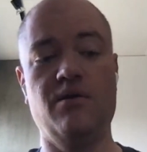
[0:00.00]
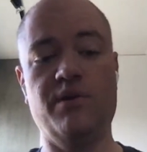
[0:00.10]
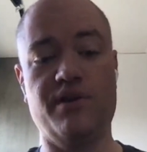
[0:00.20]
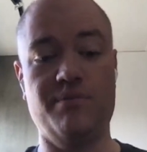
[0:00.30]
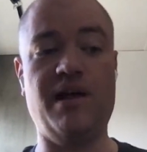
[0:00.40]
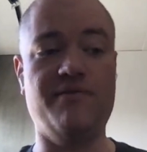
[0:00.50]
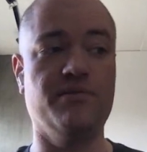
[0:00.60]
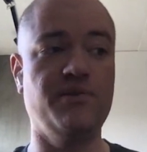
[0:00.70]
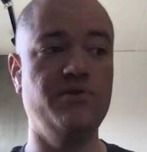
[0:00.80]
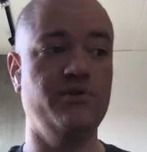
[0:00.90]
with our
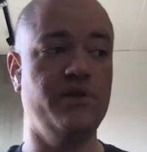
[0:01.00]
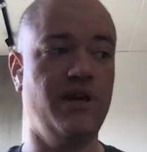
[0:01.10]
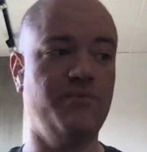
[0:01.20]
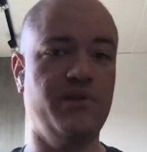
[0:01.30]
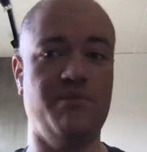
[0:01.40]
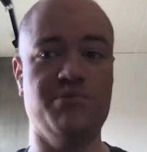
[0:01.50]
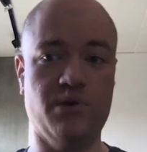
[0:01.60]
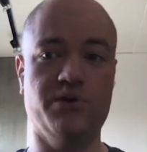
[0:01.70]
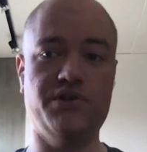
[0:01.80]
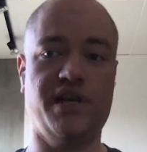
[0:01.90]
platform, you do end up with a
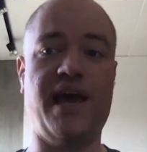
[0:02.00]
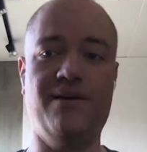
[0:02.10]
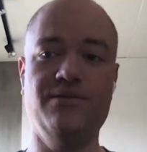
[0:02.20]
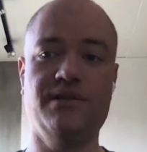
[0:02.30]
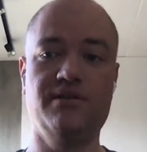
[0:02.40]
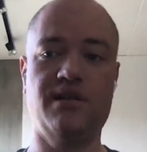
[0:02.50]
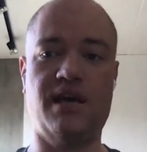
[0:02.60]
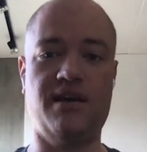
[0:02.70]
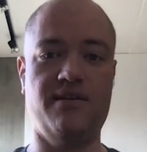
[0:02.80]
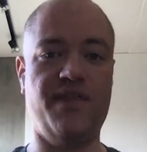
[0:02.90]
brokerage account,
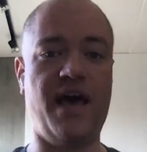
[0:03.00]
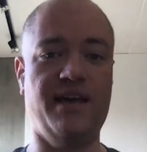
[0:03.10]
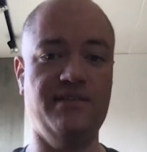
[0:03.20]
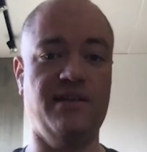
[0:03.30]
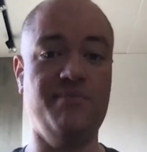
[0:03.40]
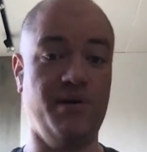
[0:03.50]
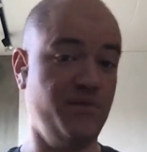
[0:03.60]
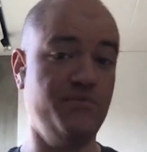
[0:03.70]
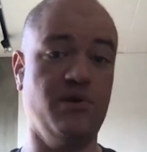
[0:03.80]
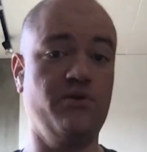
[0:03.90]
and that is a
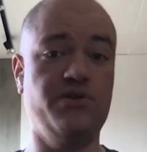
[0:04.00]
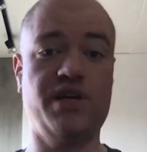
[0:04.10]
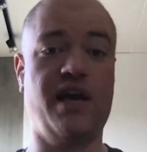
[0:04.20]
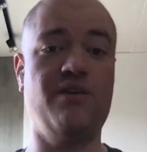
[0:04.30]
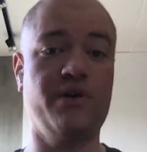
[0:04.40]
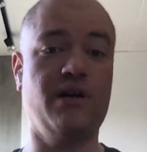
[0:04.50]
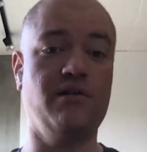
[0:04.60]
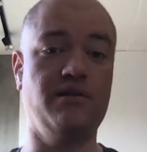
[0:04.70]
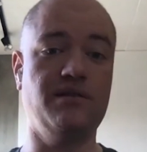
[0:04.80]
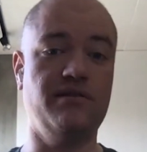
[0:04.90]
Bumped brokerage account,
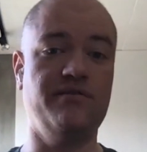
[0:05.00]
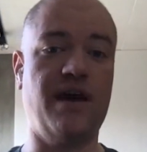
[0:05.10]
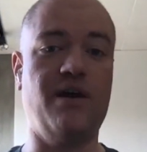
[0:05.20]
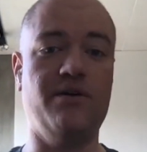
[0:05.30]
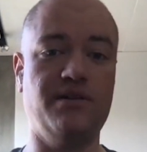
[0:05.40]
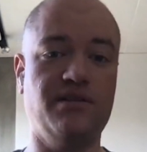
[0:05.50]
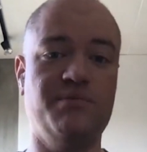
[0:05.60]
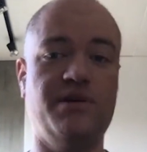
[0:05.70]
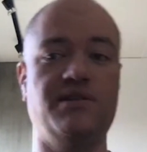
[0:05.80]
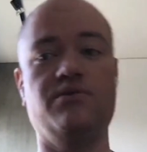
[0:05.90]
regardless of how it's
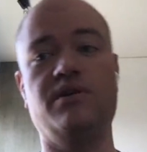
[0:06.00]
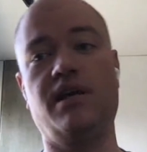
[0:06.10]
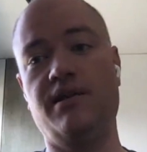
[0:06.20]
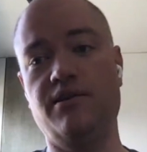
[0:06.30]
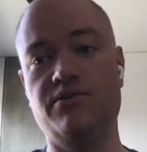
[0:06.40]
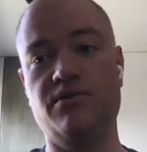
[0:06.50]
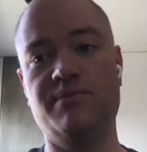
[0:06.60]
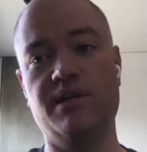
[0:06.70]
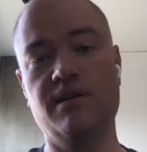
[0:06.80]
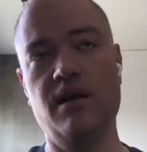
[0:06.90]
expressed to an end user.
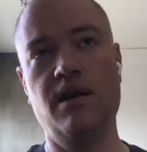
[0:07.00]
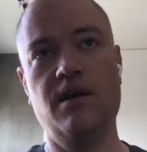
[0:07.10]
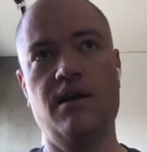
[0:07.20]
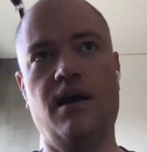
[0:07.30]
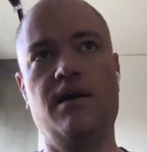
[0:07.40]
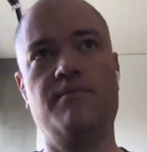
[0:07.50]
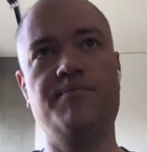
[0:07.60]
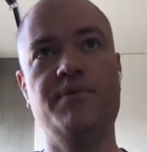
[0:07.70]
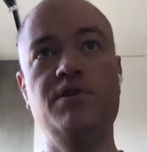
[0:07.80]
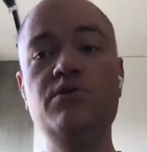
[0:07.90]
But
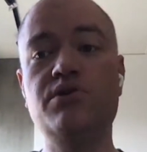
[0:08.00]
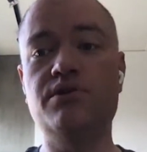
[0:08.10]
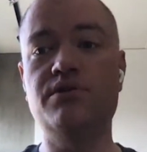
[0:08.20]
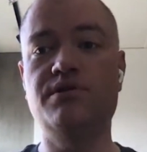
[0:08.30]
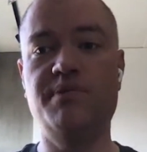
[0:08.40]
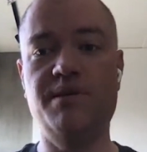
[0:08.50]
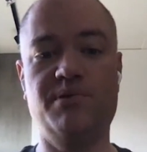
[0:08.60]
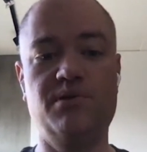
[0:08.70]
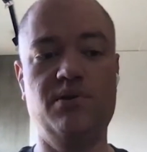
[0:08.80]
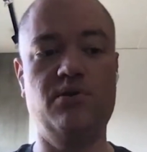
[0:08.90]
users,
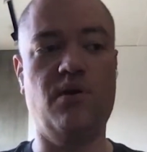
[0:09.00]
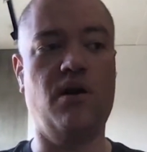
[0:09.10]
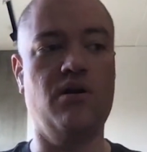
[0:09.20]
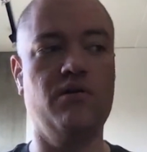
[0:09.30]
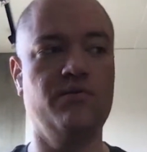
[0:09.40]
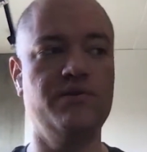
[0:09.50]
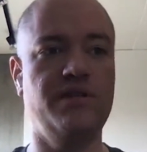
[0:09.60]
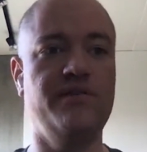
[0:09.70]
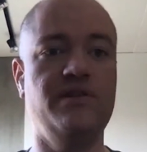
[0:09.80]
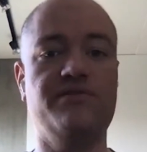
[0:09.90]
people who are
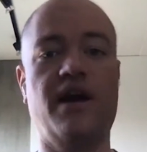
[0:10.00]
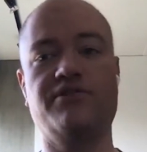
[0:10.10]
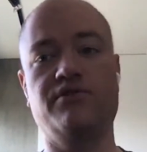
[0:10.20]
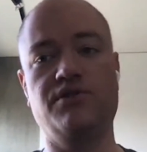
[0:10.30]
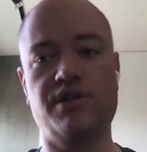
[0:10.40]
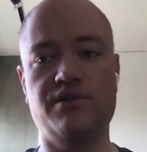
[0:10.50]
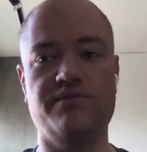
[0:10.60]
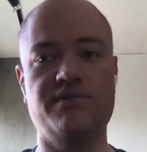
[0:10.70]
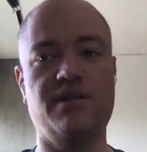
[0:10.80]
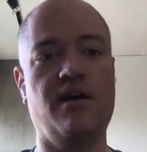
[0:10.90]
receiving these fractional shares
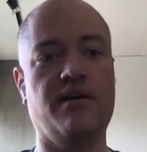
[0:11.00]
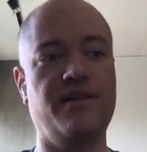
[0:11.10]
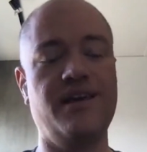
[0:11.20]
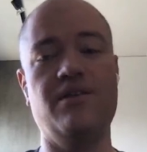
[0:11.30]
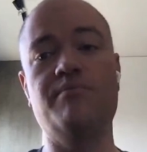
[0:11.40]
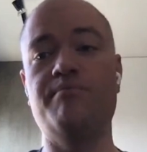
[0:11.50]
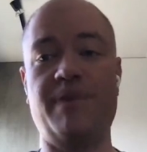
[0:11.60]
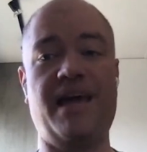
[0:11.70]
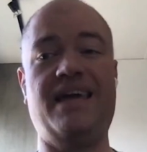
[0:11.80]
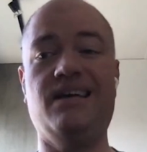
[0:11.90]
of stock, they don't
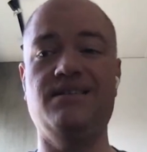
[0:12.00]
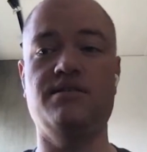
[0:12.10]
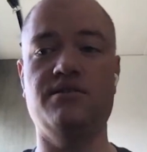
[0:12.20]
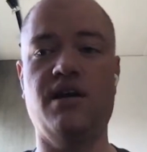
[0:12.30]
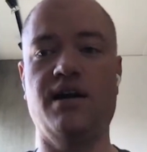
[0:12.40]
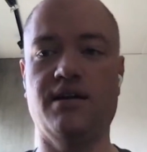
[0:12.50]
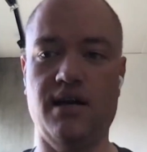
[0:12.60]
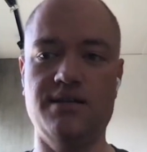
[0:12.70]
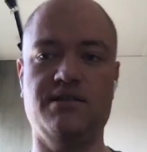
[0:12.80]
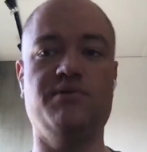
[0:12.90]
pay us. They're not
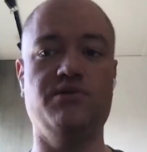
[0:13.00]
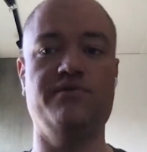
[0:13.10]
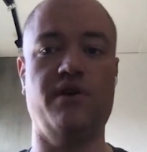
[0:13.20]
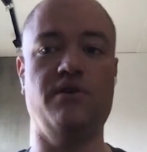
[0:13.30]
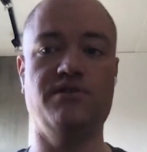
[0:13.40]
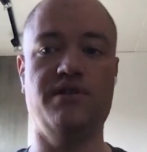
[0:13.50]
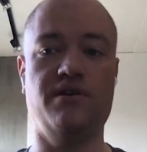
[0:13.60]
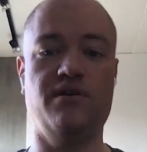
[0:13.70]
customers of ours.